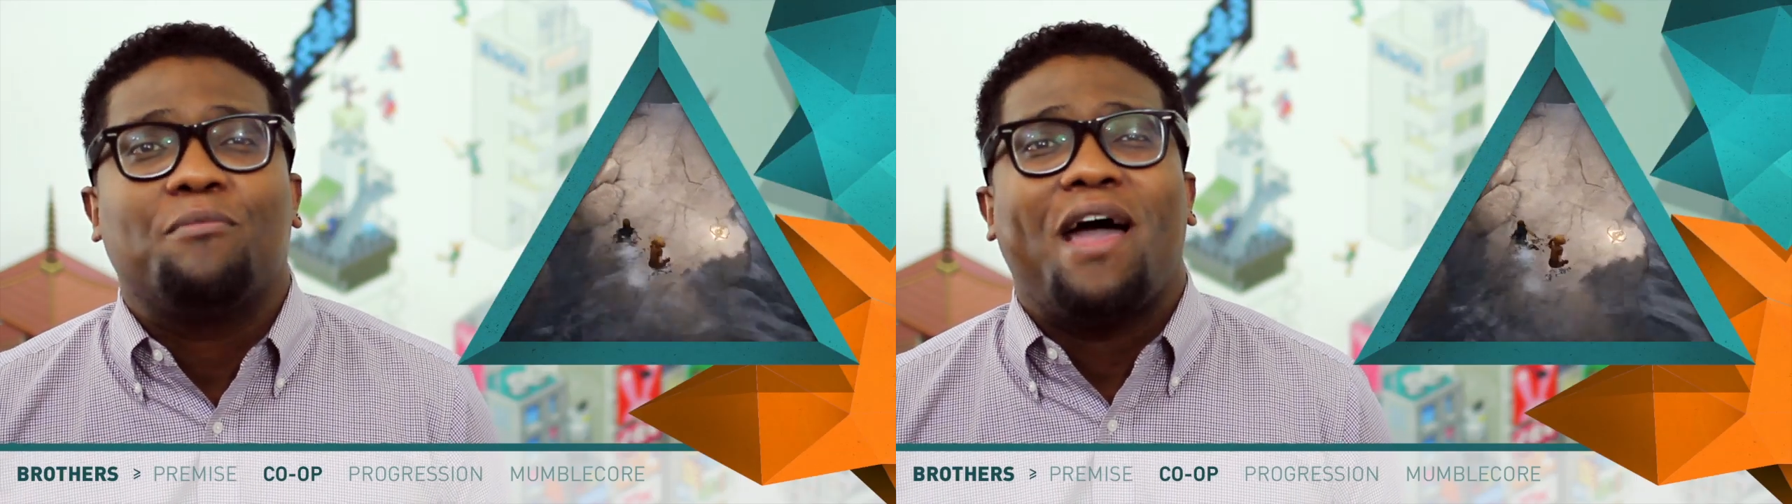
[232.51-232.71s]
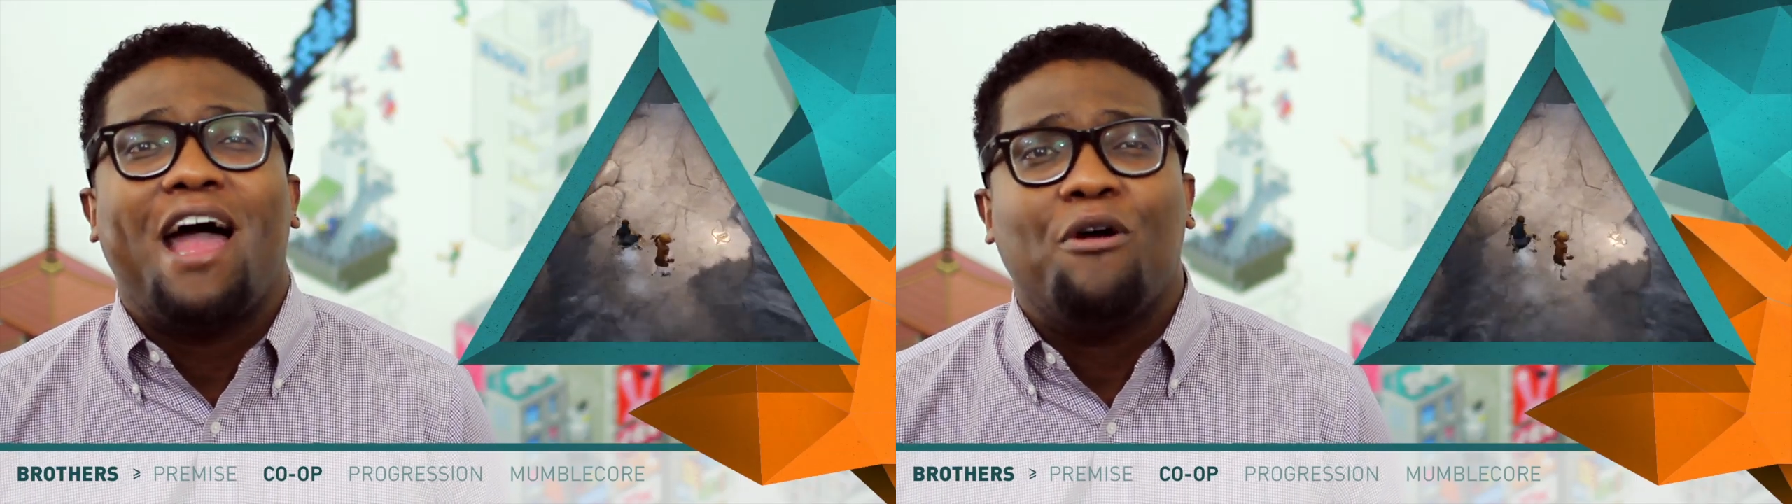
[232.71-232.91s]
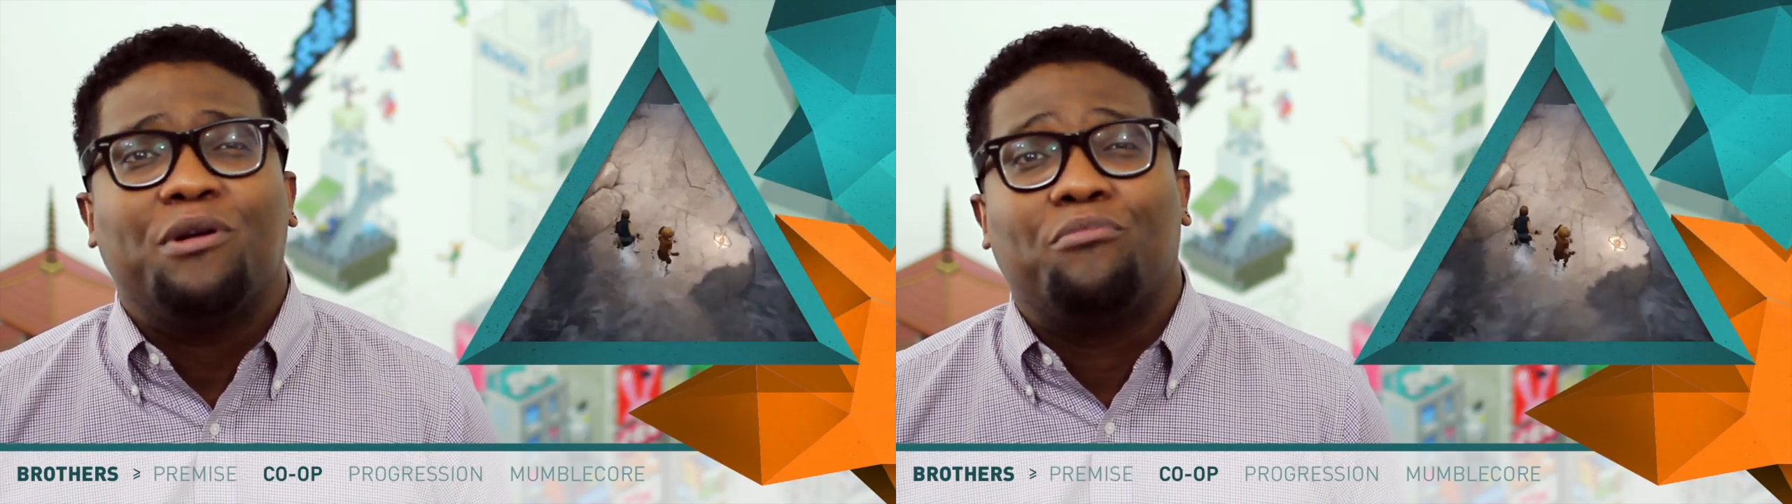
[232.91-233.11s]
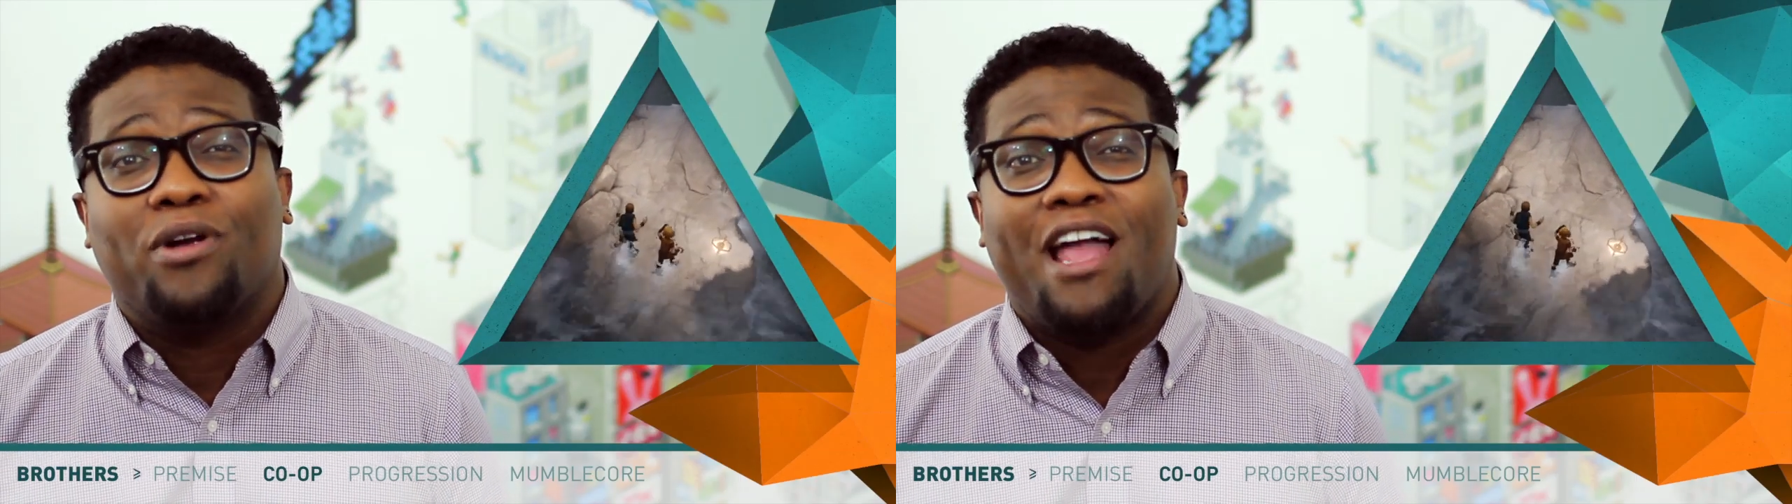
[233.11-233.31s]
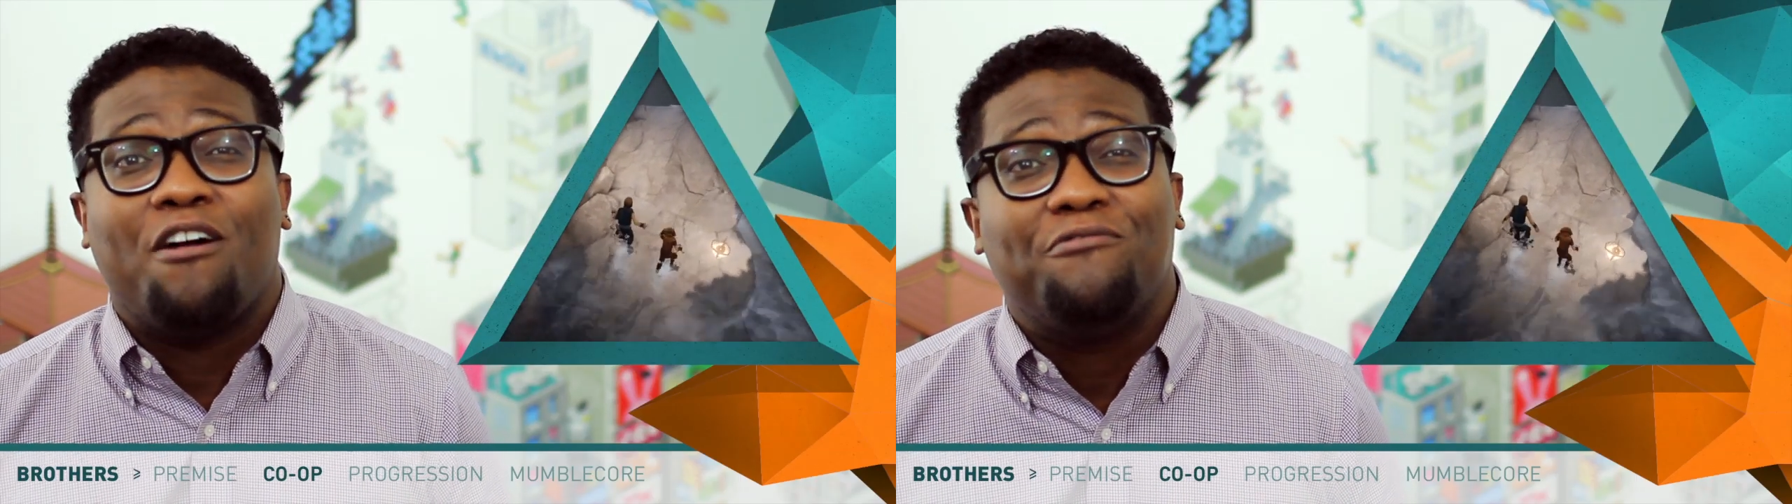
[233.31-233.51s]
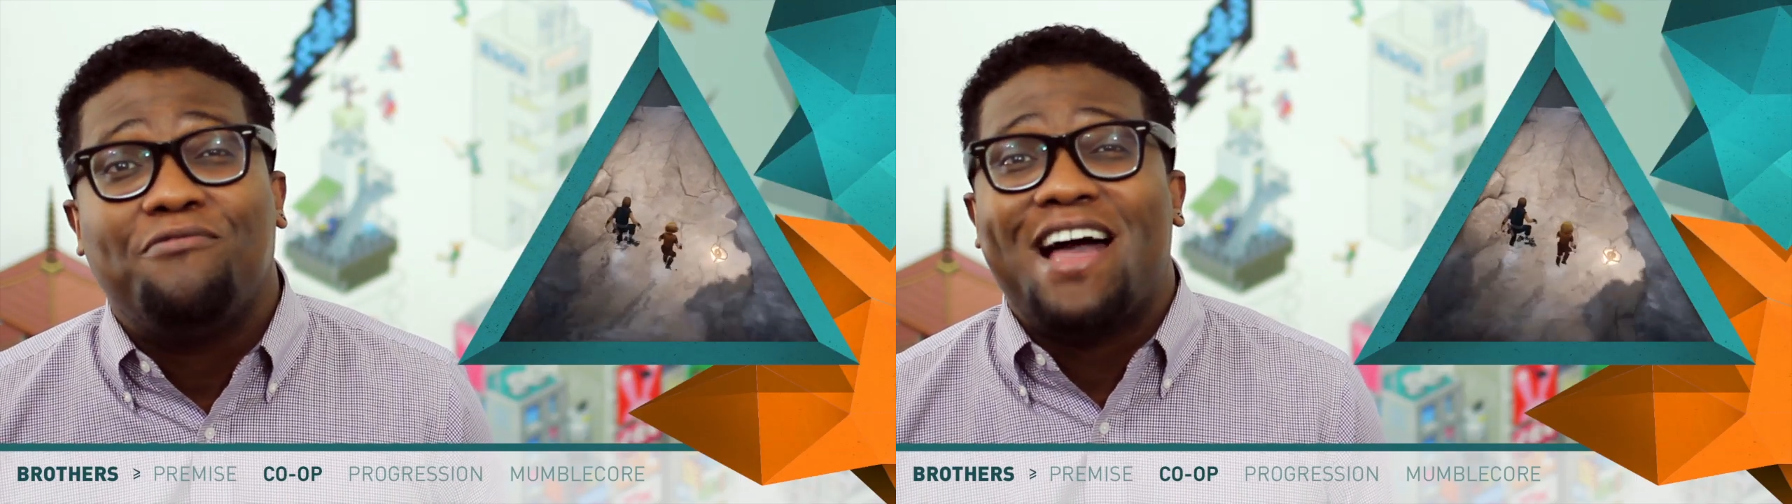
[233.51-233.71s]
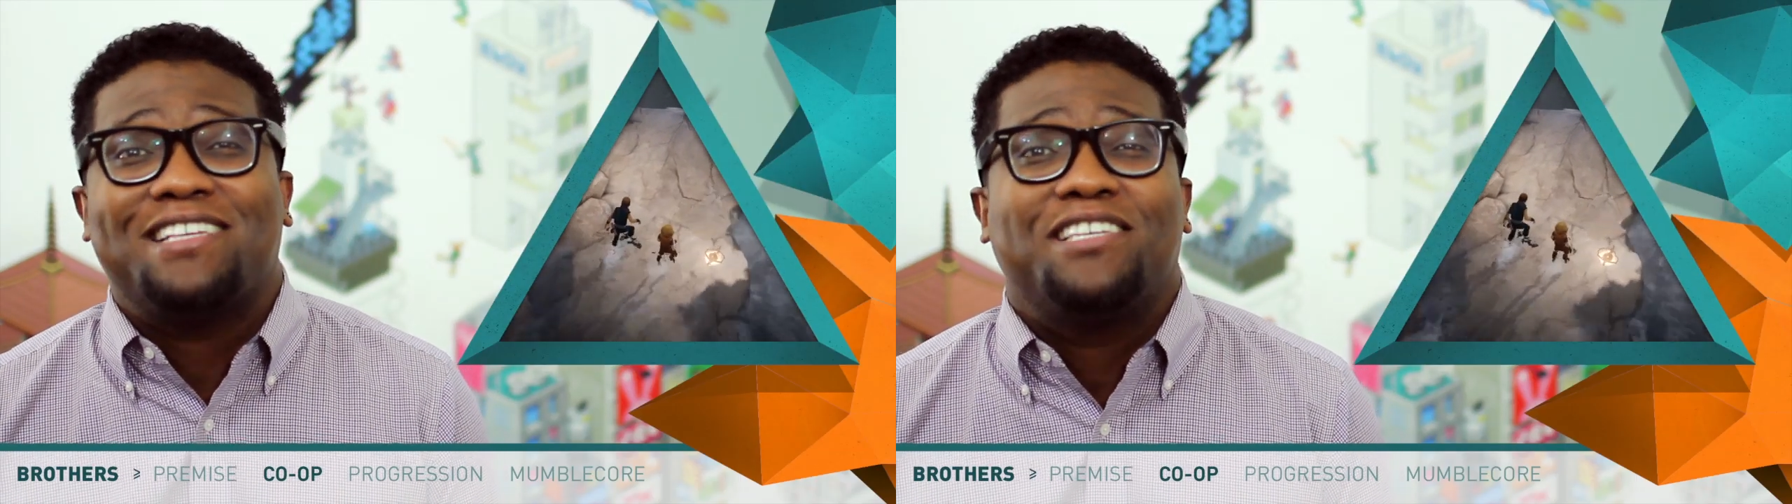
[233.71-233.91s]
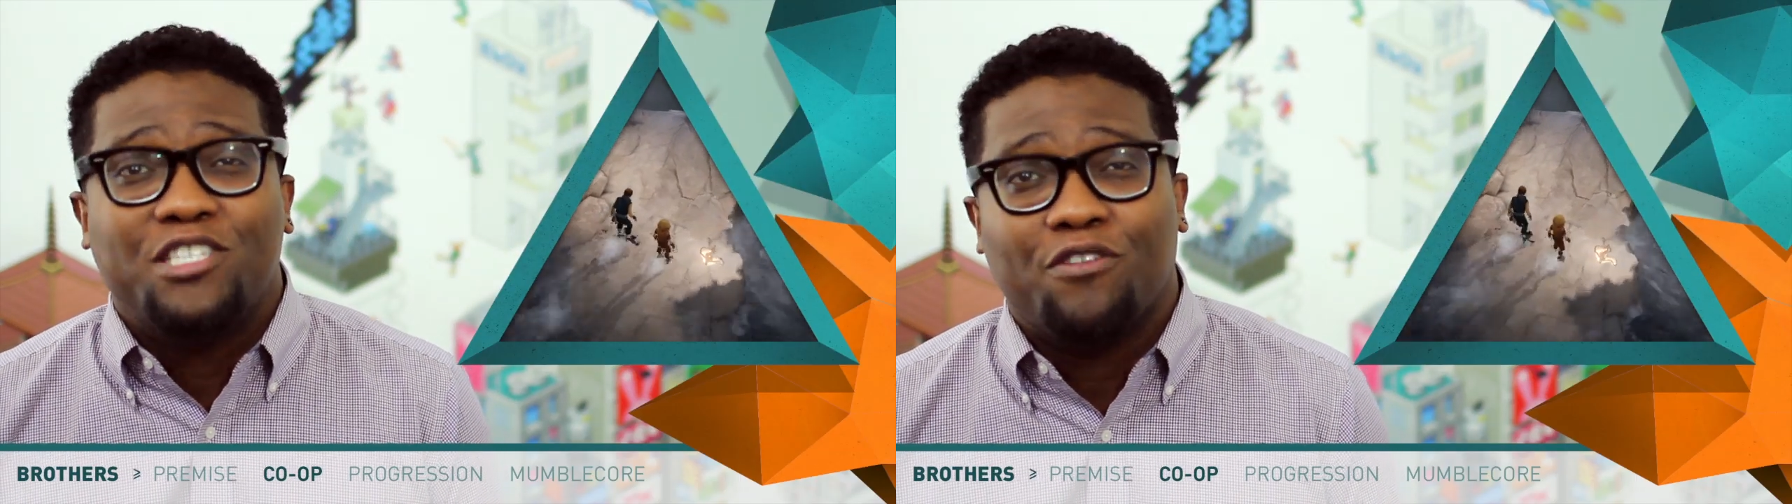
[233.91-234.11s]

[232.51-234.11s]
power to bring out facets